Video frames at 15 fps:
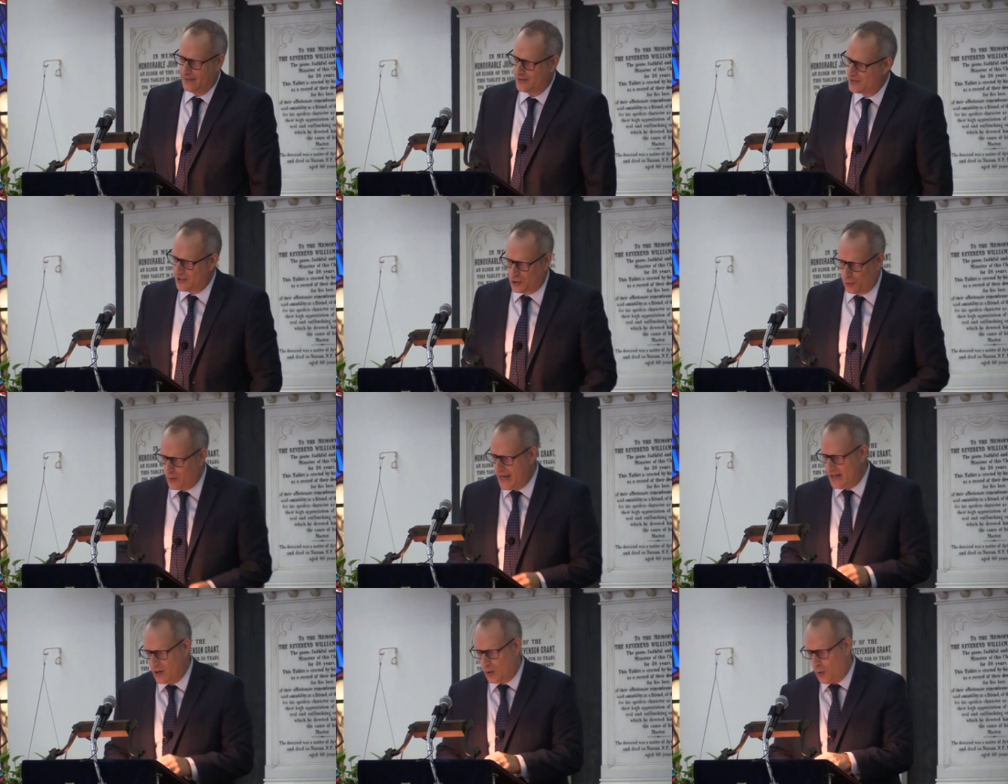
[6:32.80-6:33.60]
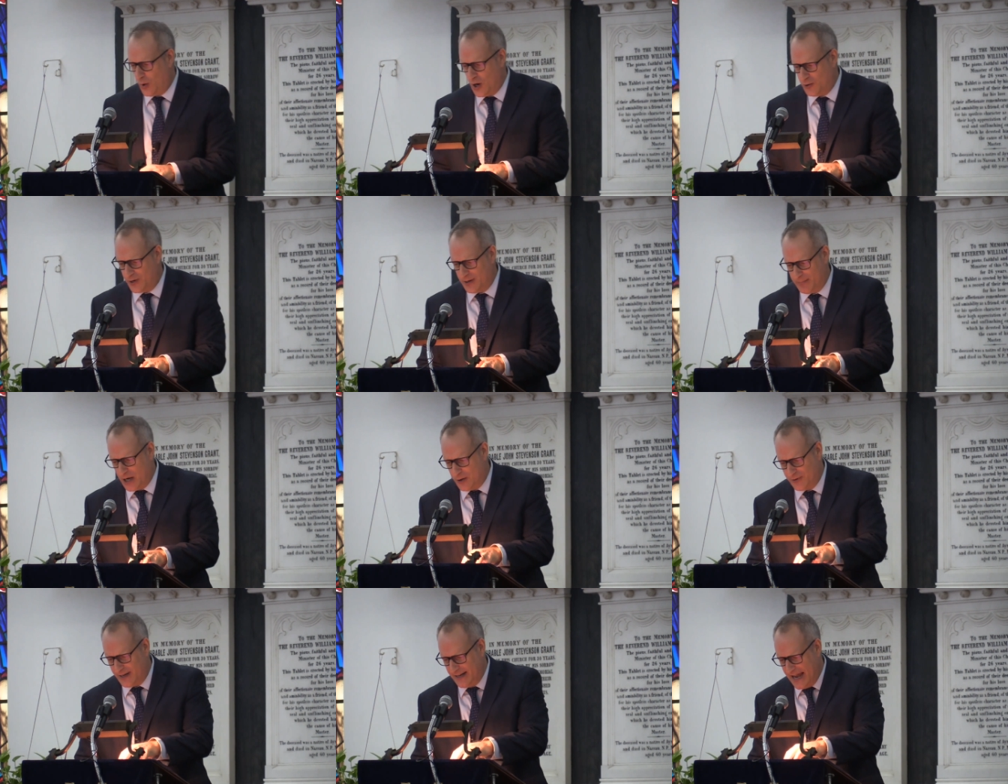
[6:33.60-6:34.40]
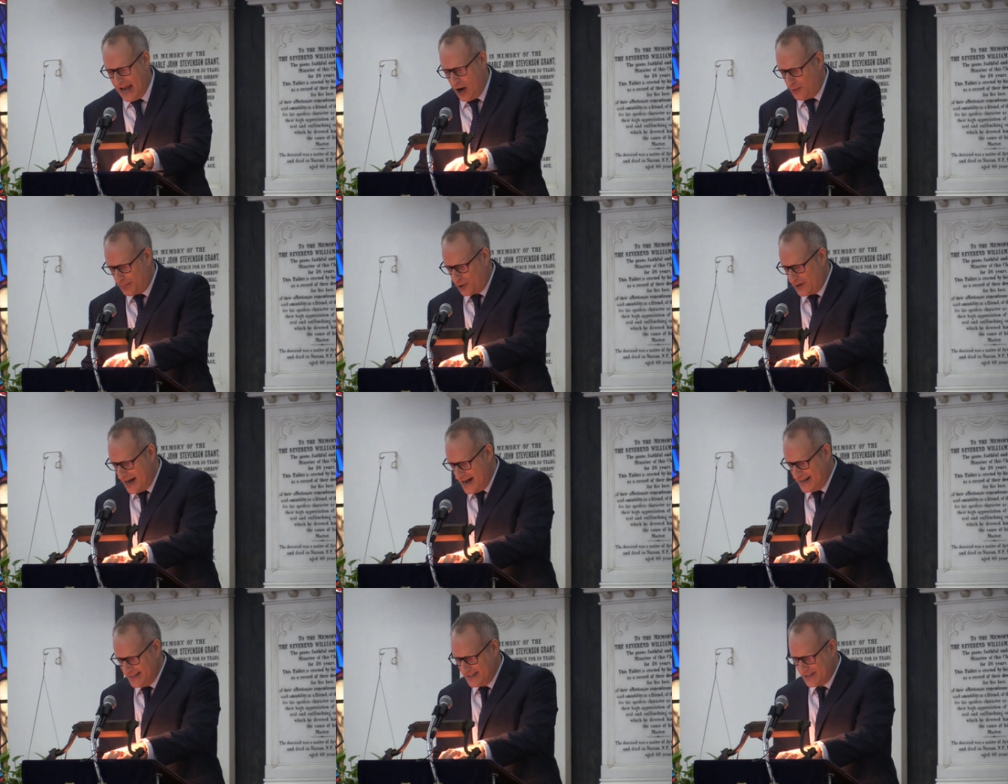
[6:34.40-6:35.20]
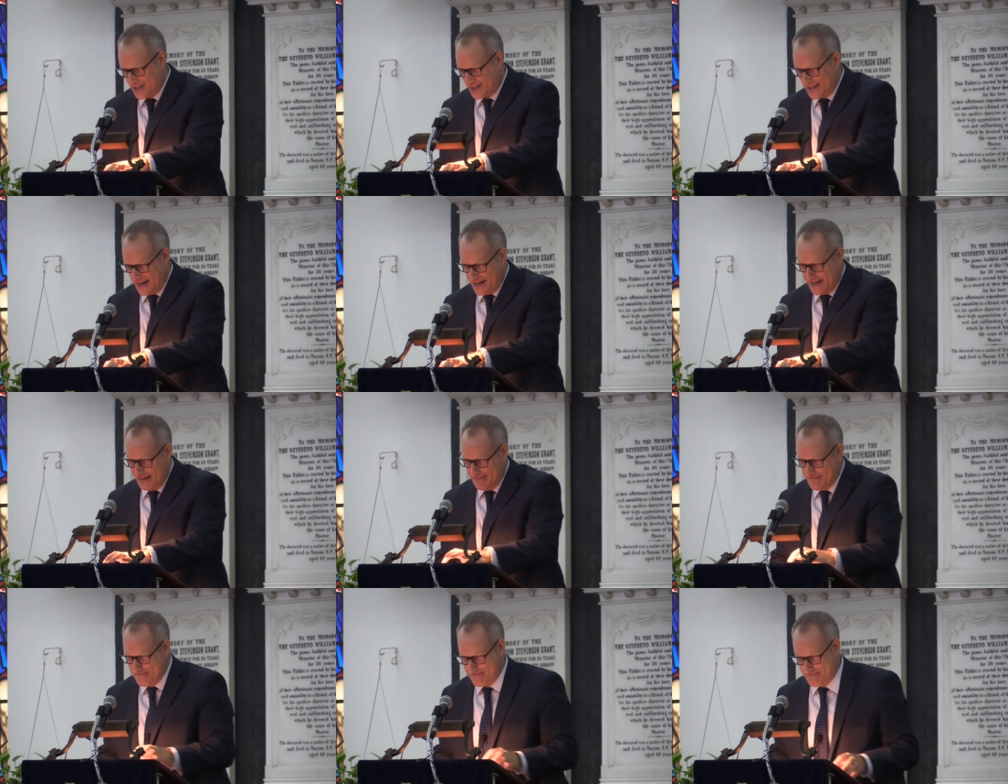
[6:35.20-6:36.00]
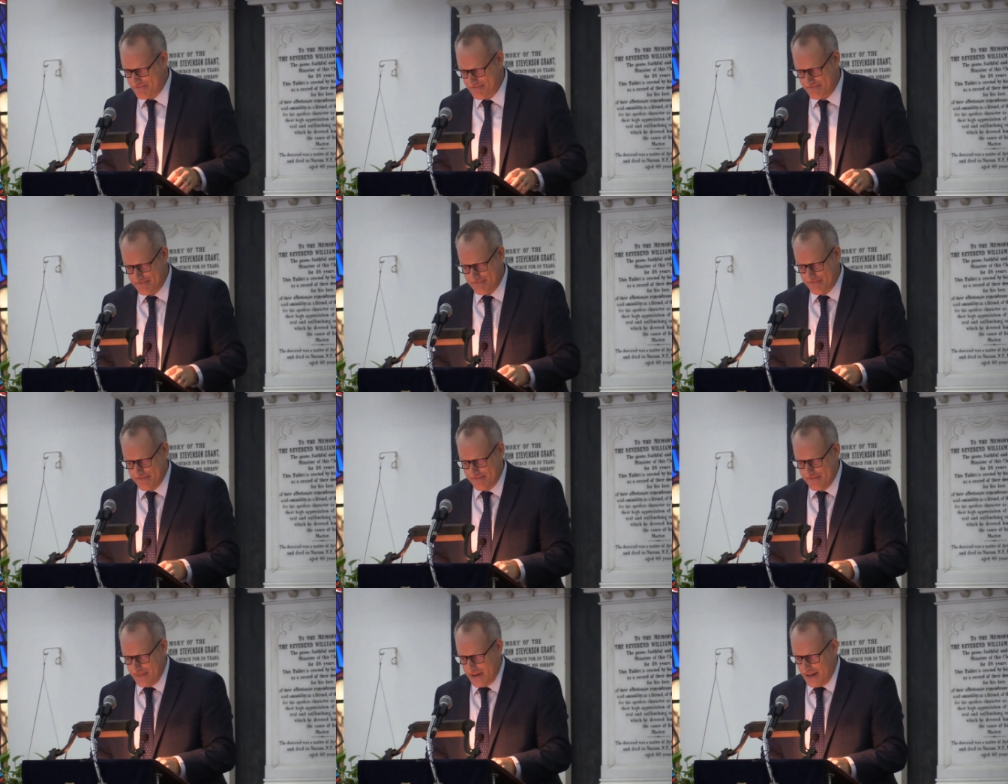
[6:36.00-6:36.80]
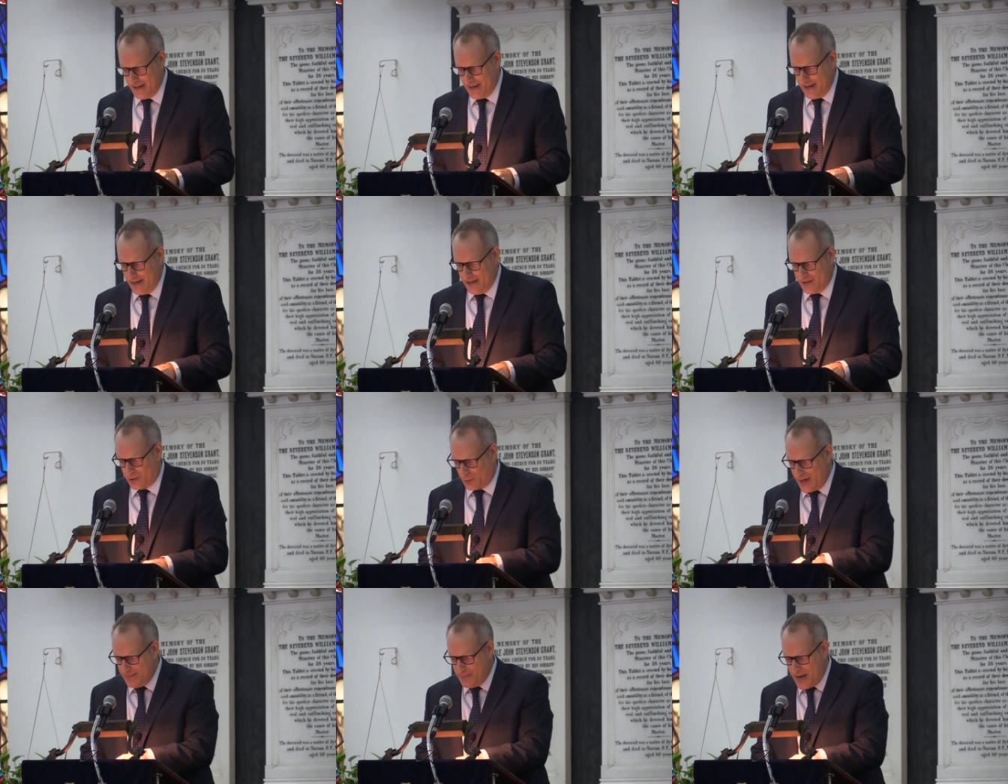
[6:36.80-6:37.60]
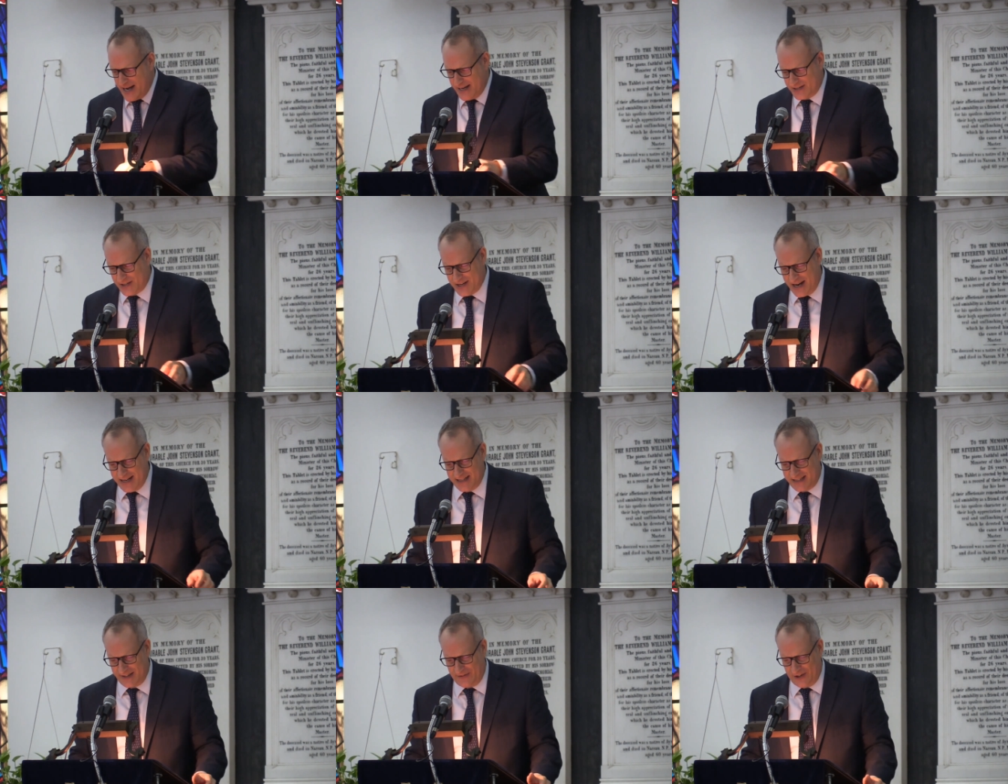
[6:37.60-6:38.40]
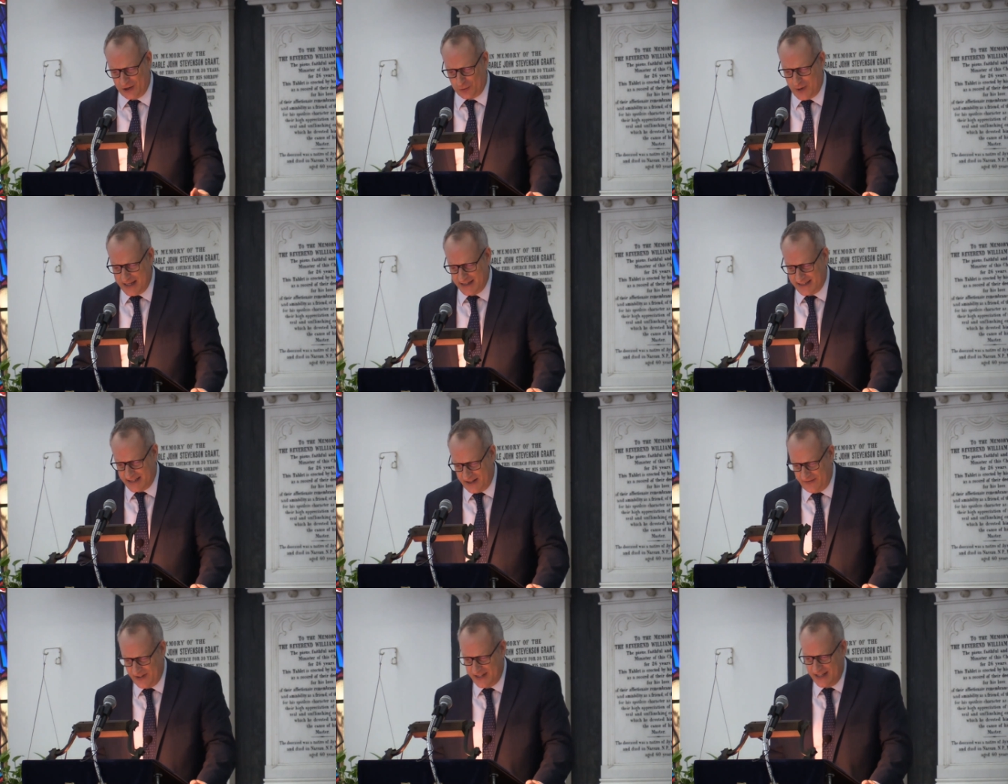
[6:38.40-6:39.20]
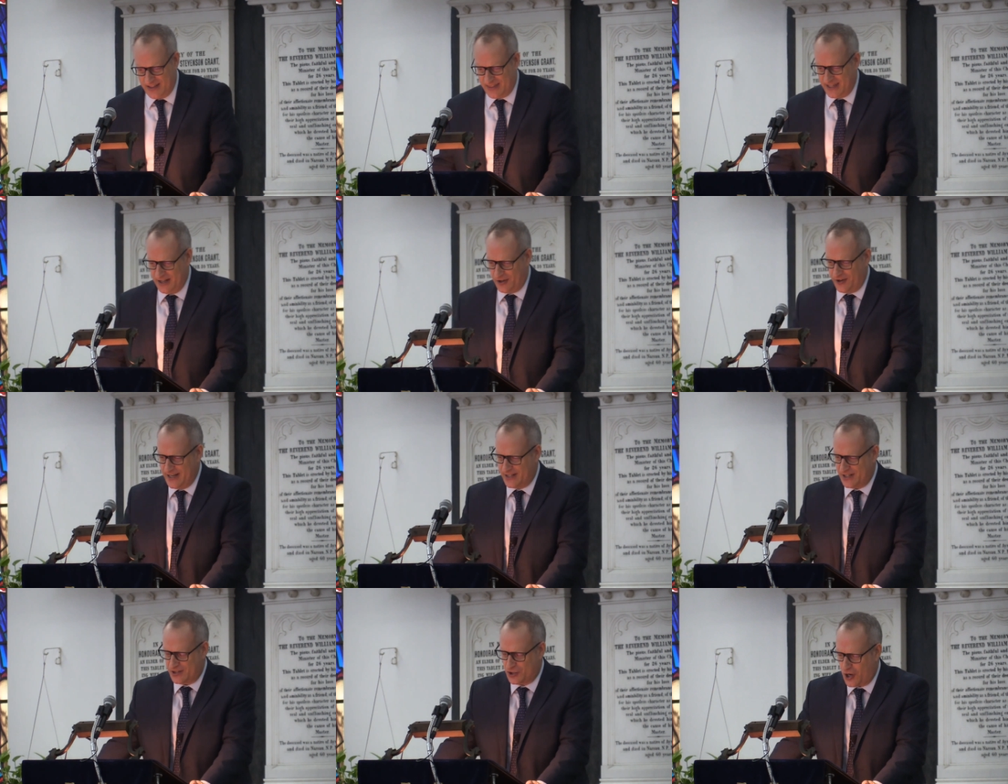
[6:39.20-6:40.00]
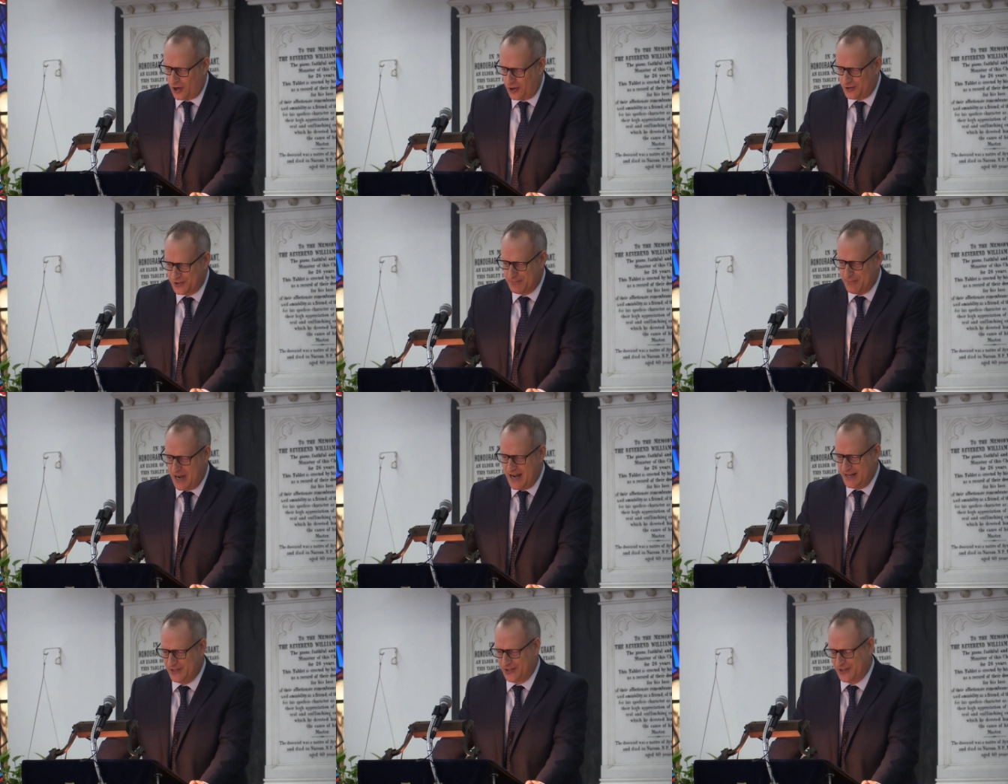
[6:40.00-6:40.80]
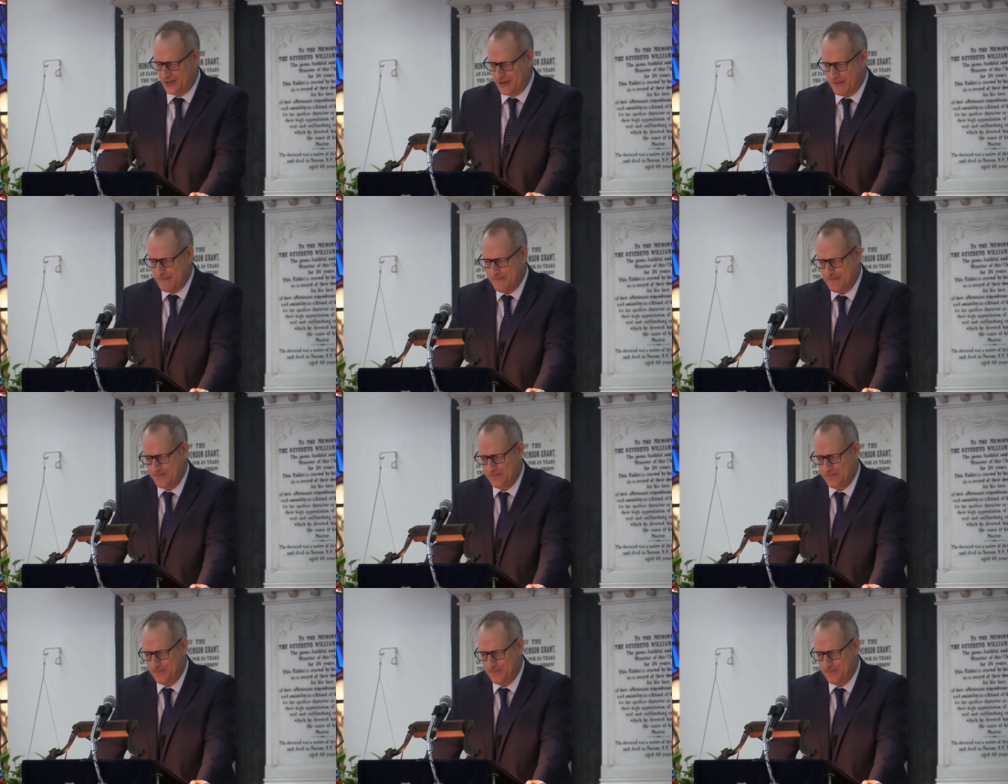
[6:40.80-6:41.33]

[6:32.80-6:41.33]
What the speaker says: There's a great quote about Albert Einstein. It's written by a scientific relativity theorist, Charles Meisner.